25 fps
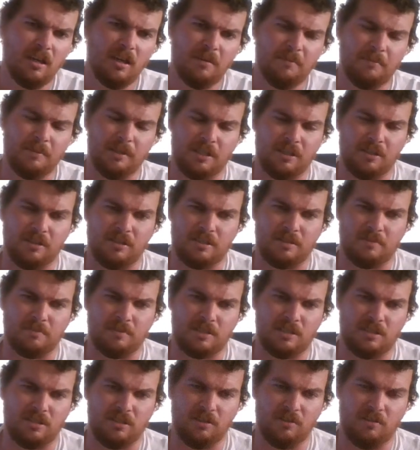Because I'm
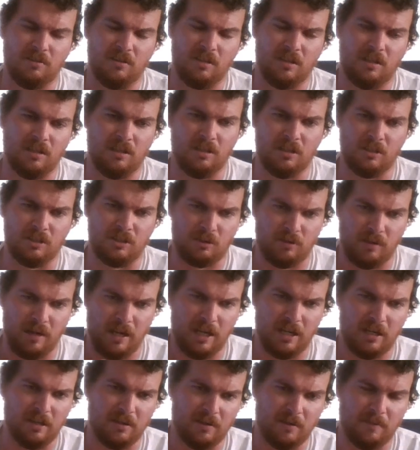still uh,
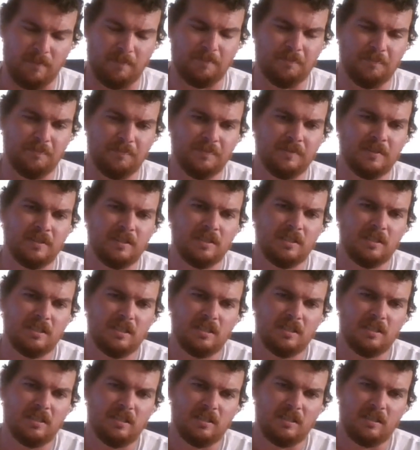trying to
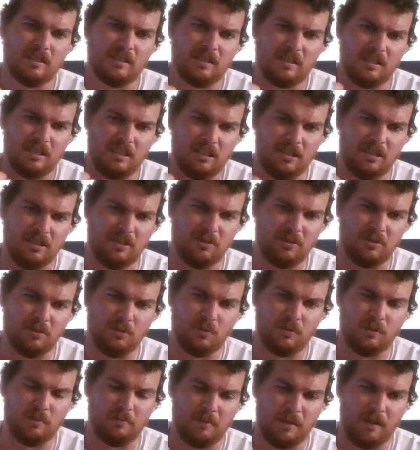
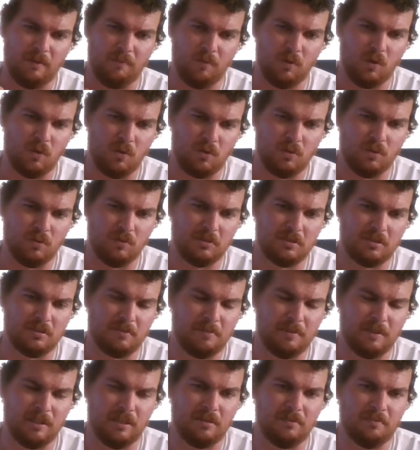heal with my vocals a
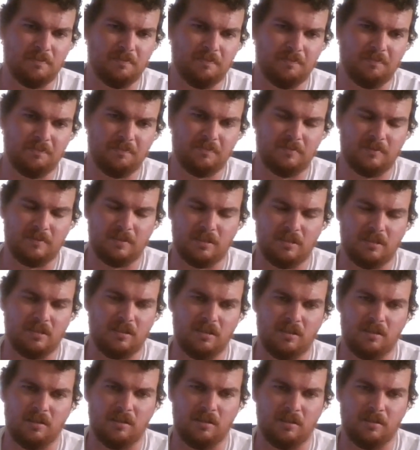bit.
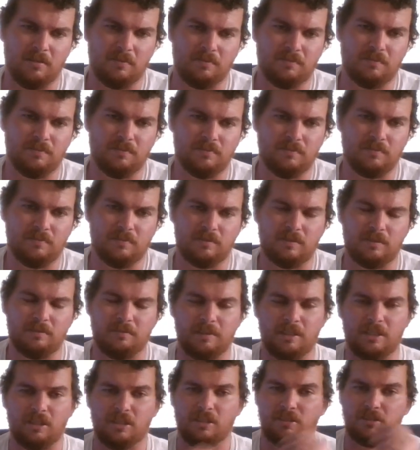Uh,
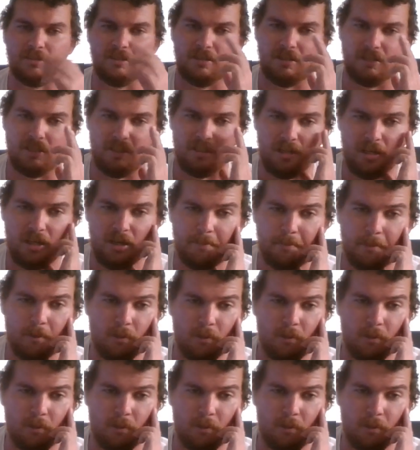because of the upper